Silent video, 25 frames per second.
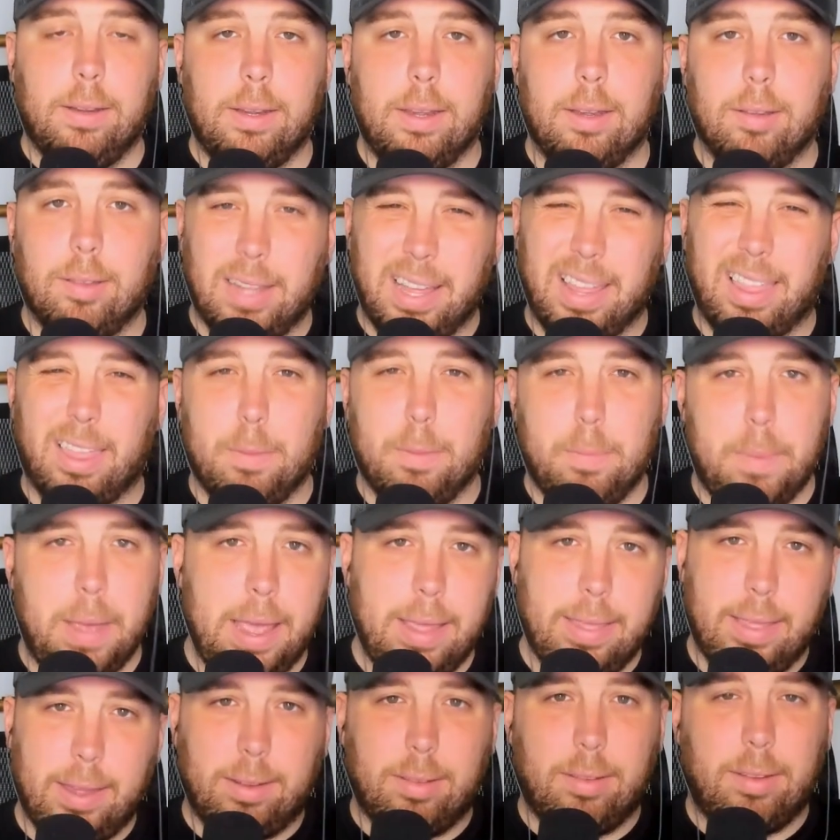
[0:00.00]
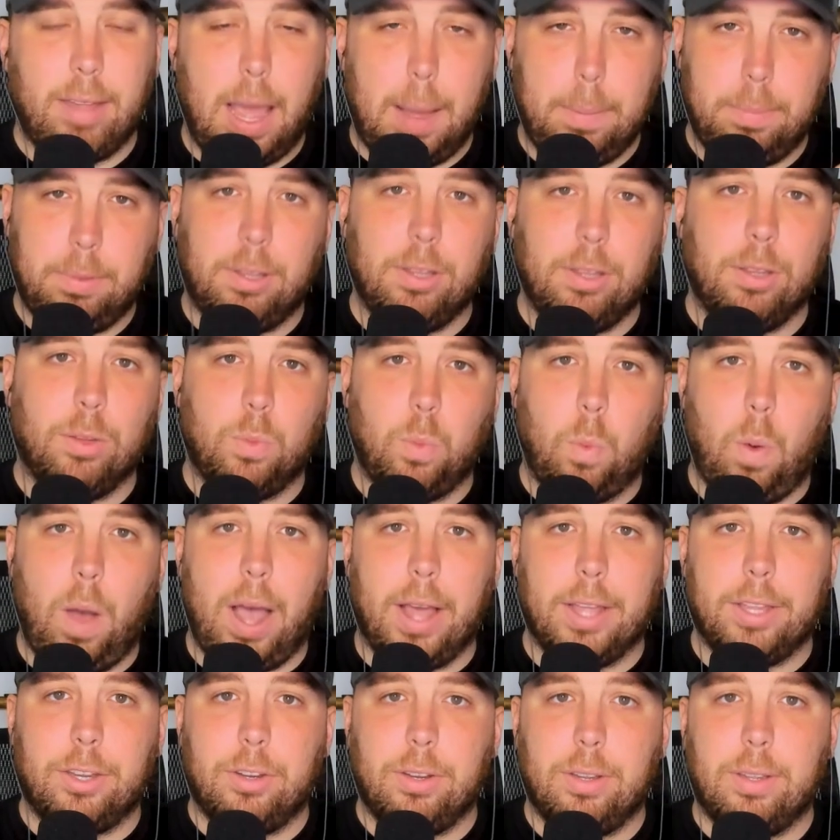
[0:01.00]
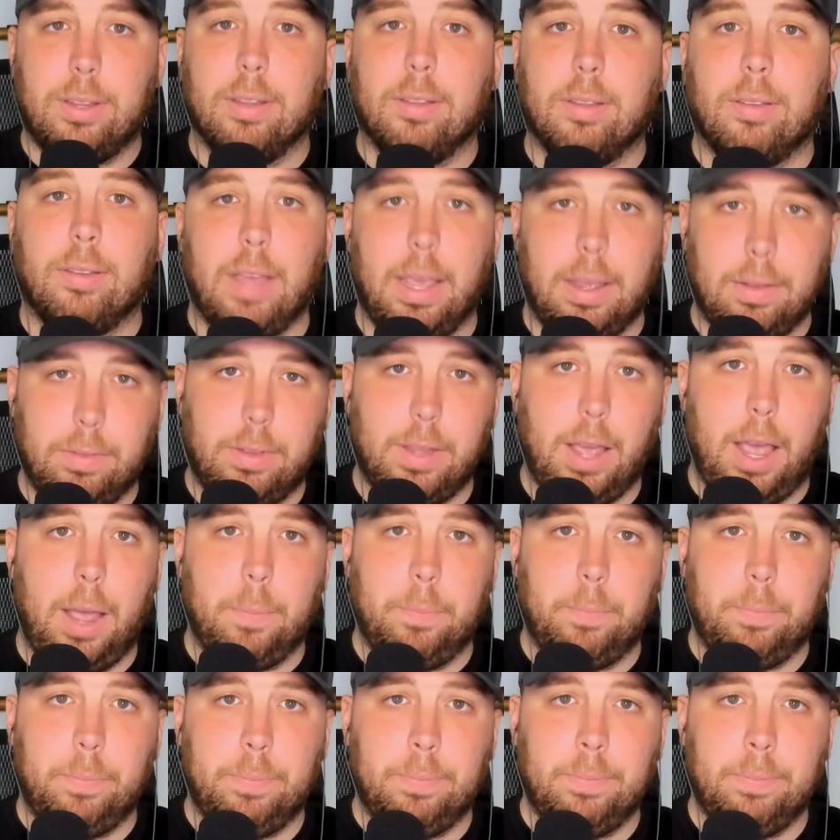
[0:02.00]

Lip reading: is like the man that stops his watch to save time."